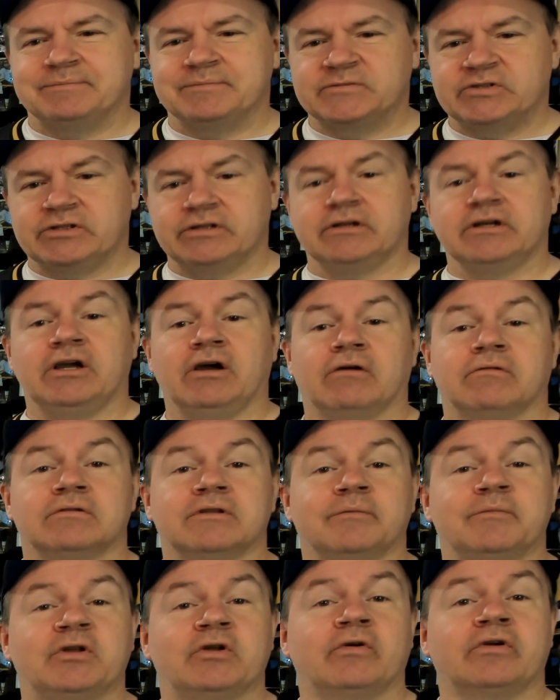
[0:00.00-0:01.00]
So there you go.
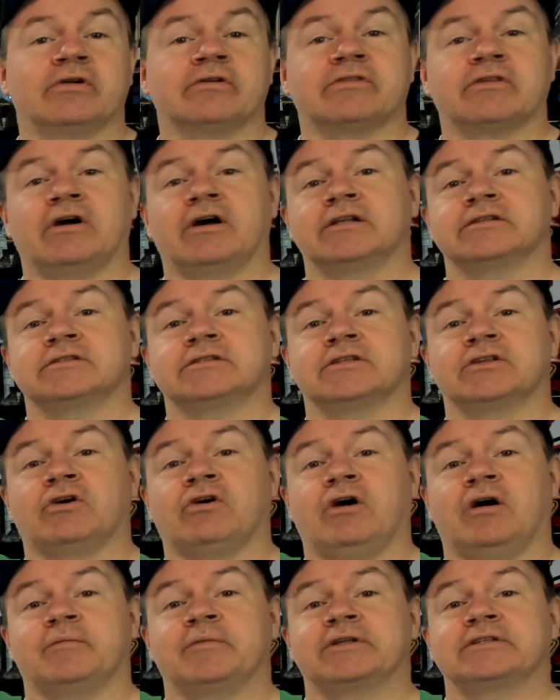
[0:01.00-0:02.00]
Let me know your thoughts in the
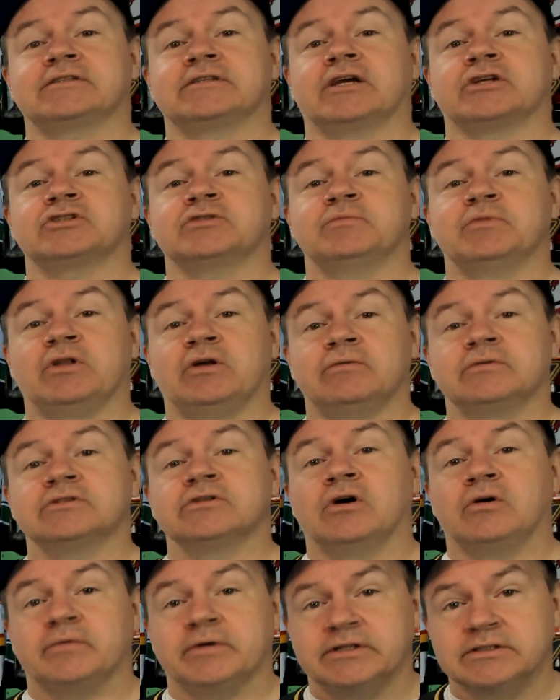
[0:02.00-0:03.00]
comments section below as
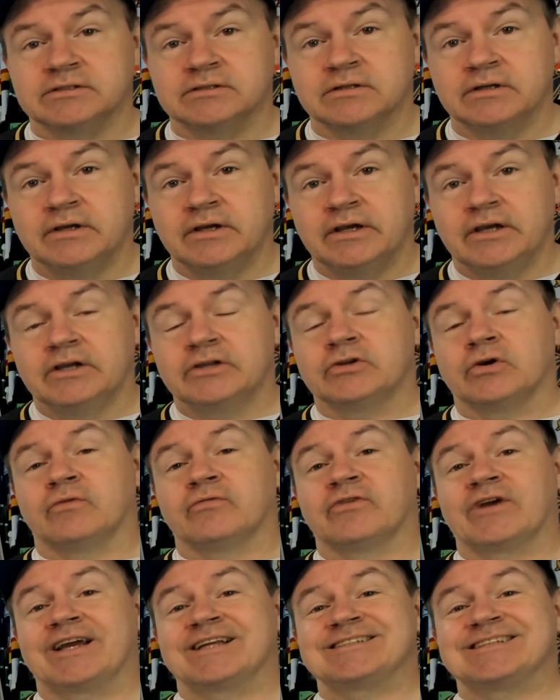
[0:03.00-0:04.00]
always. Don't
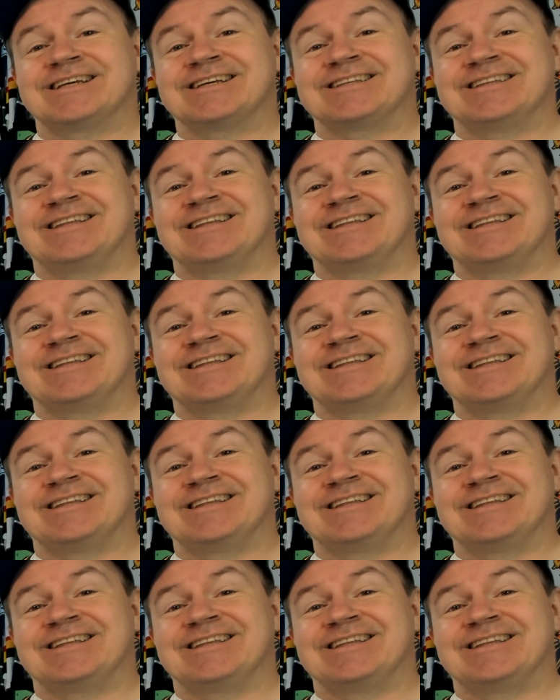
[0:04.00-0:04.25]
forget to hit